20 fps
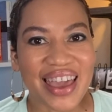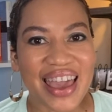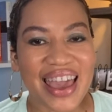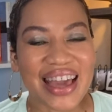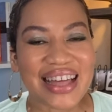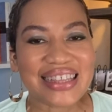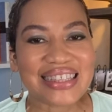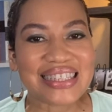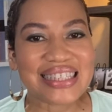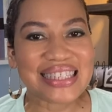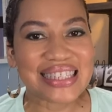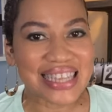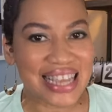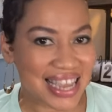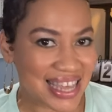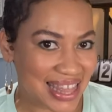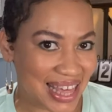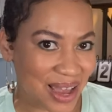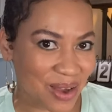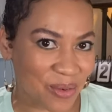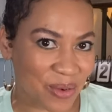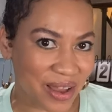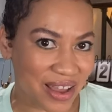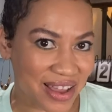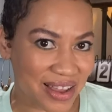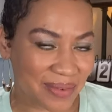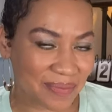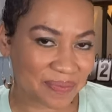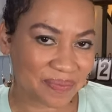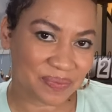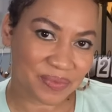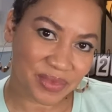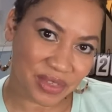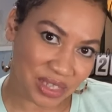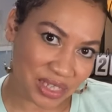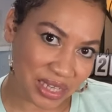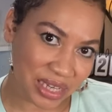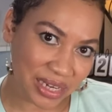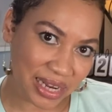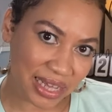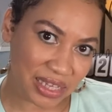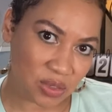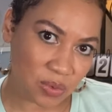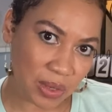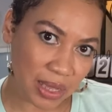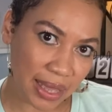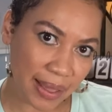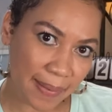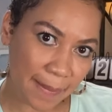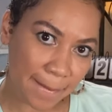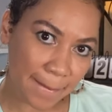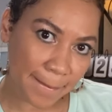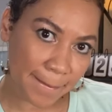and stay that way. See you next week.